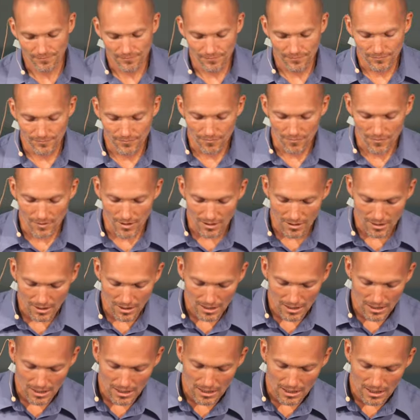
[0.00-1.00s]

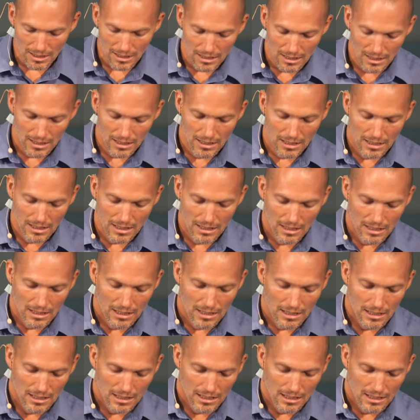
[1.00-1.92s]
No one is speaking in this clip.